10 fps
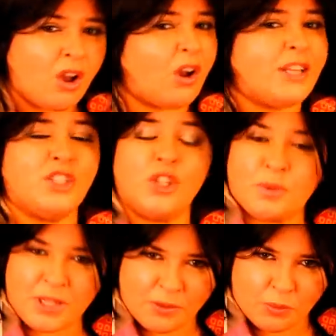I do
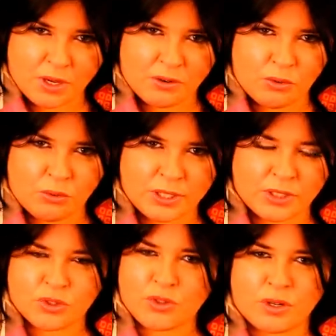believe we are all
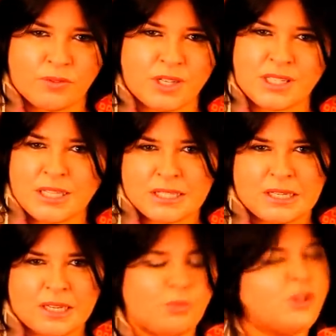in control of our
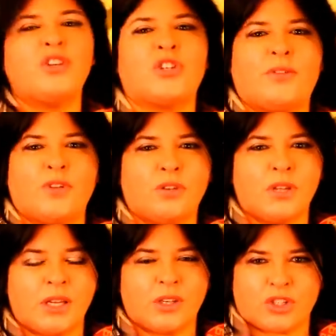destiny and we each have a
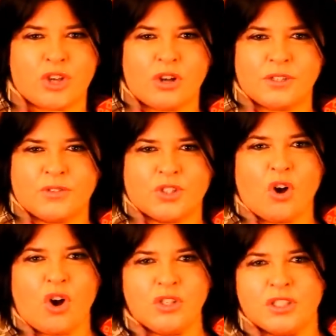unique shard of
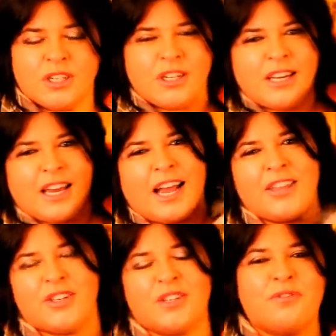God
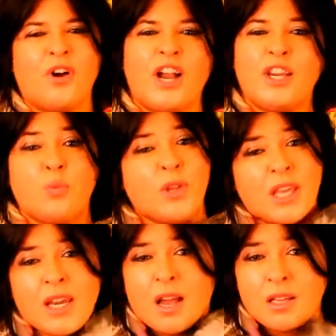and the divine
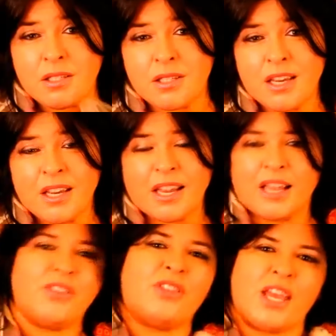within us.
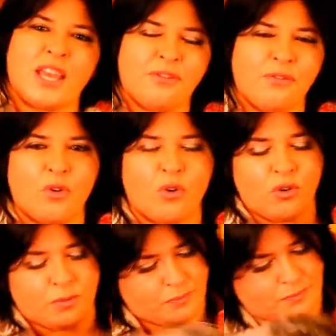And
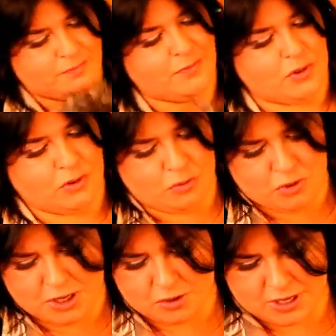therefore, I
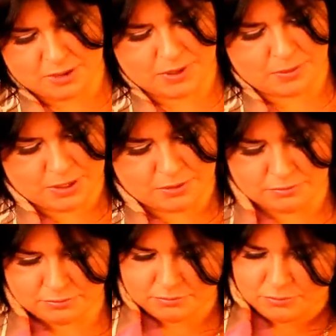want to go down, baby.
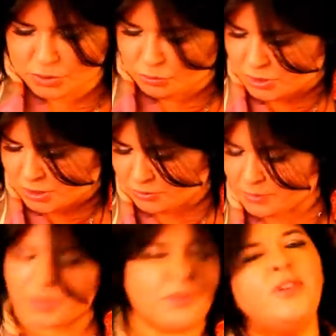What do you want to do?
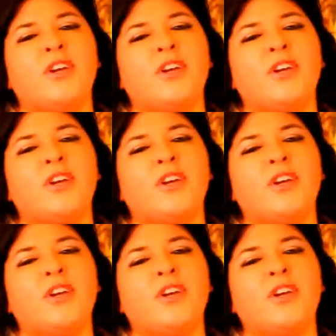There we go.